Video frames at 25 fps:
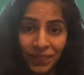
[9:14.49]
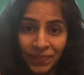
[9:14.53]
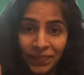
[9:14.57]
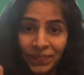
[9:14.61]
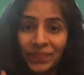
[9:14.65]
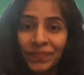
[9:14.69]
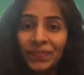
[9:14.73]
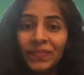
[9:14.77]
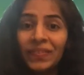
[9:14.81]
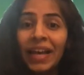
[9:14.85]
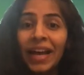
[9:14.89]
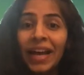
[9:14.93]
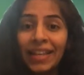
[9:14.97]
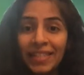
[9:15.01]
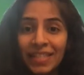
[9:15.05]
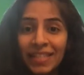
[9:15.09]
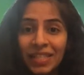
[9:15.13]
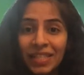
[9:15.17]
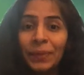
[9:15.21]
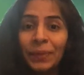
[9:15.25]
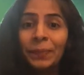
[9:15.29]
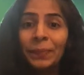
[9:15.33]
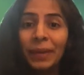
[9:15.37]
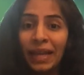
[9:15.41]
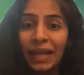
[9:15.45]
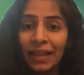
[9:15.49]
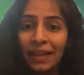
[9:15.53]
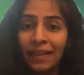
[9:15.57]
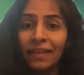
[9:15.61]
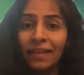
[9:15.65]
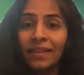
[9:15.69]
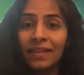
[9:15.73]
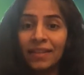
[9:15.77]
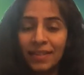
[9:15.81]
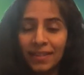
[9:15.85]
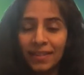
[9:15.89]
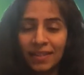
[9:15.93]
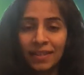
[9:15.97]
That's the main
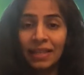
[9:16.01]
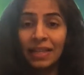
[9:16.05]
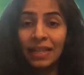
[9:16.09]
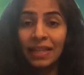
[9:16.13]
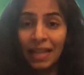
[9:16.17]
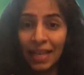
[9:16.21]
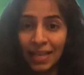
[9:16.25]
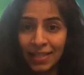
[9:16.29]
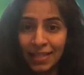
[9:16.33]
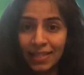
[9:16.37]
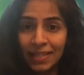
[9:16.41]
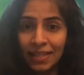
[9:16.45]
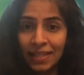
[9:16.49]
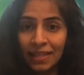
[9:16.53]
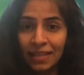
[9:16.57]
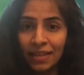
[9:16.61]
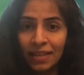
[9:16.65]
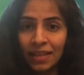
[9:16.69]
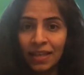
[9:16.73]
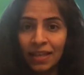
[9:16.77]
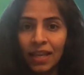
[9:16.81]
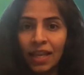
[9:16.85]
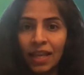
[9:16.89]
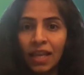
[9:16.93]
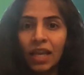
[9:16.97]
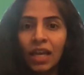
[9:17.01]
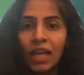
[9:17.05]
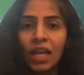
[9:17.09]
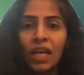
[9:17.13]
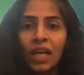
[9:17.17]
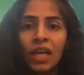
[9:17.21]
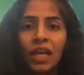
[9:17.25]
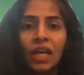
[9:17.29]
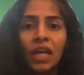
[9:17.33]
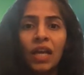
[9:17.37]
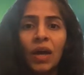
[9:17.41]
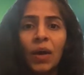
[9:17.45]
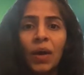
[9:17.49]
lesson.
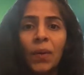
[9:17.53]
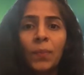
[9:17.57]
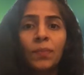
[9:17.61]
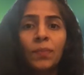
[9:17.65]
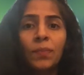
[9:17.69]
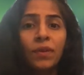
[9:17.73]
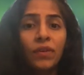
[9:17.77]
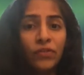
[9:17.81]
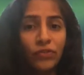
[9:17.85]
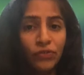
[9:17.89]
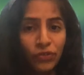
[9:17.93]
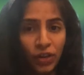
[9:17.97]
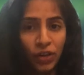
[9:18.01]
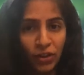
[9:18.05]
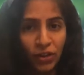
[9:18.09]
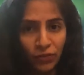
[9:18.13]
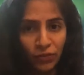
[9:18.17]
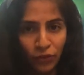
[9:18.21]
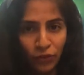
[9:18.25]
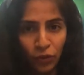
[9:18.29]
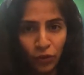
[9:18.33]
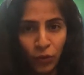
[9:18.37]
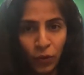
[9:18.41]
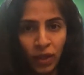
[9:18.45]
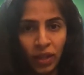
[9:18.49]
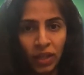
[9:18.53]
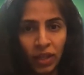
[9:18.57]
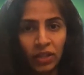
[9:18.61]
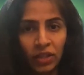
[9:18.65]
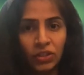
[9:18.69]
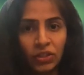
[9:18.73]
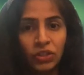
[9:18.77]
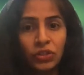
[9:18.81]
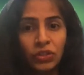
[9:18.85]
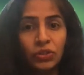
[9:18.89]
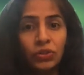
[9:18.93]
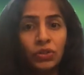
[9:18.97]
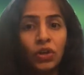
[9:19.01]
Be free-flowing.
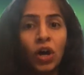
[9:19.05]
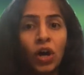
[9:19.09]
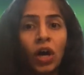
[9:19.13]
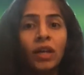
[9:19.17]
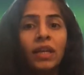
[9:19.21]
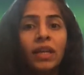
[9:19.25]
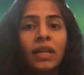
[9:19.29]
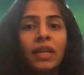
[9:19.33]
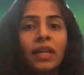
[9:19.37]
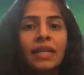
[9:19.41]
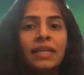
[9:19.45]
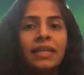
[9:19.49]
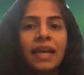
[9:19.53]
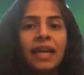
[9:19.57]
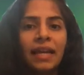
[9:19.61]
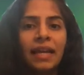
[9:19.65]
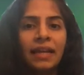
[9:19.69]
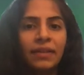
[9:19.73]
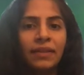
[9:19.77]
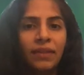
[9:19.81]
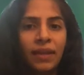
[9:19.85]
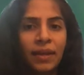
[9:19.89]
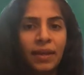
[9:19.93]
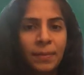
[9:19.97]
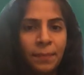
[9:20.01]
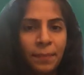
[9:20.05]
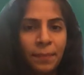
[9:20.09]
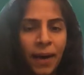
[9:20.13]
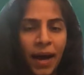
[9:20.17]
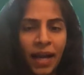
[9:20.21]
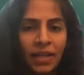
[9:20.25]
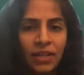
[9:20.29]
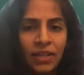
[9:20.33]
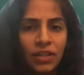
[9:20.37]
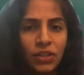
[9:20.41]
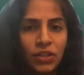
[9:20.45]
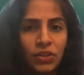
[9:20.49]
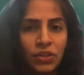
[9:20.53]
Do not let anything
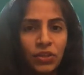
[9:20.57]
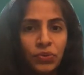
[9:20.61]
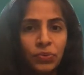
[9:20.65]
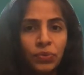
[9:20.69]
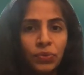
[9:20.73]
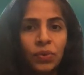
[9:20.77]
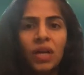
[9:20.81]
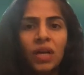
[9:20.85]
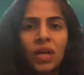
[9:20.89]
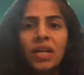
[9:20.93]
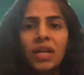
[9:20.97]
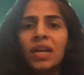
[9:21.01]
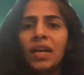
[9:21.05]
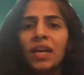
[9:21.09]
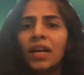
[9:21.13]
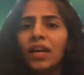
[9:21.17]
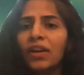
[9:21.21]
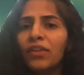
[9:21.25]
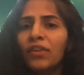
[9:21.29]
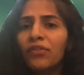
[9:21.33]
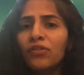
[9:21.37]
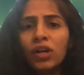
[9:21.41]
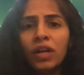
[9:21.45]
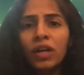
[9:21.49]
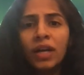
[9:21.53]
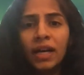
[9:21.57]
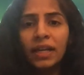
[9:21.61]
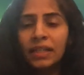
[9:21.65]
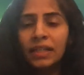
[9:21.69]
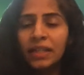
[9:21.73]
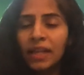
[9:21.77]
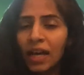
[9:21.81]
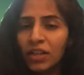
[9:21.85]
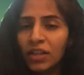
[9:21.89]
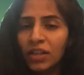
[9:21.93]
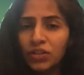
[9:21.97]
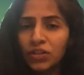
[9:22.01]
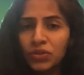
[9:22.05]
bind you. If you're
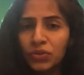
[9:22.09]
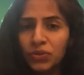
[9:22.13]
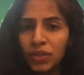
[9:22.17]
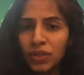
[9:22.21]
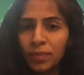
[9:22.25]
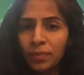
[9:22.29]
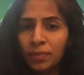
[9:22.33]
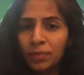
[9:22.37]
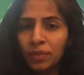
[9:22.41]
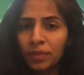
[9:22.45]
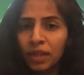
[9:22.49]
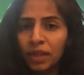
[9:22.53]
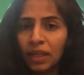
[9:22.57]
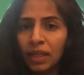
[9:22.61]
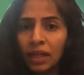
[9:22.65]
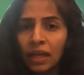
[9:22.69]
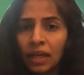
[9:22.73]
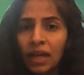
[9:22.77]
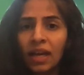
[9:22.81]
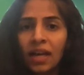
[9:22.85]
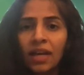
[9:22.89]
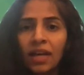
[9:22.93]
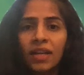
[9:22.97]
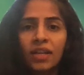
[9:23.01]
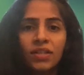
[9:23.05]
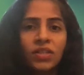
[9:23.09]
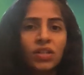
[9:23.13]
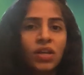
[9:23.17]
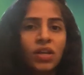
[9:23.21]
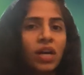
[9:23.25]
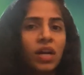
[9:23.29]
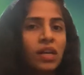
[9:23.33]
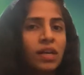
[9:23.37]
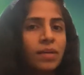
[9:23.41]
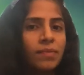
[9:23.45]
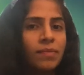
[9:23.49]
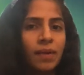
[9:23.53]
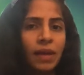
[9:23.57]
attached to something, it's gonna
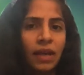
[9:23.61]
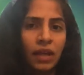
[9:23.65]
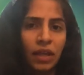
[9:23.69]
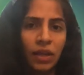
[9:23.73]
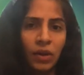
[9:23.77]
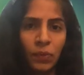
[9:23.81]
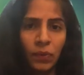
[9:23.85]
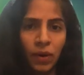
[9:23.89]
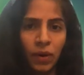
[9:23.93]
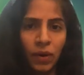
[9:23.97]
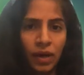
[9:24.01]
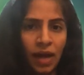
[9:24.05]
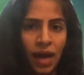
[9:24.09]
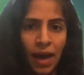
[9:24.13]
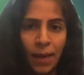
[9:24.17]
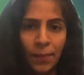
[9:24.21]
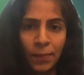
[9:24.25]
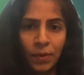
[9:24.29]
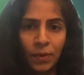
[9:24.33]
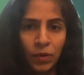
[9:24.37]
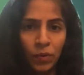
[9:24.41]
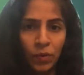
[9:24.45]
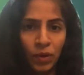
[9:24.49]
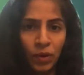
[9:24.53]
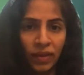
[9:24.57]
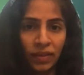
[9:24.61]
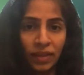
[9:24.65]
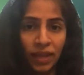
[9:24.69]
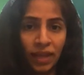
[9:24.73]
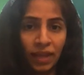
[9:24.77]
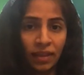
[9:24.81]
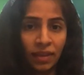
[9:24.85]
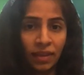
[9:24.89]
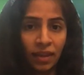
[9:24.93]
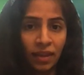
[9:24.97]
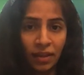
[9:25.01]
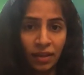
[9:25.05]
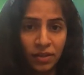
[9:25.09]
make you unhappy when that
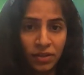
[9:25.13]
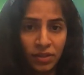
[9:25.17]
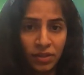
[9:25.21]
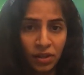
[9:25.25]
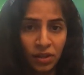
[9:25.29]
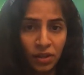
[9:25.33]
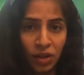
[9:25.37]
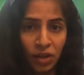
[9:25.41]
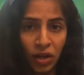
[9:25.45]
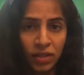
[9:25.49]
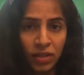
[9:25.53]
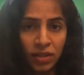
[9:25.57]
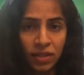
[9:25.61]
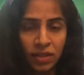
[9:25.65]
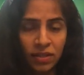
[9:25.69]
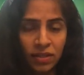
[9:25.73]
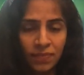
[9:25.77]
thing is lost.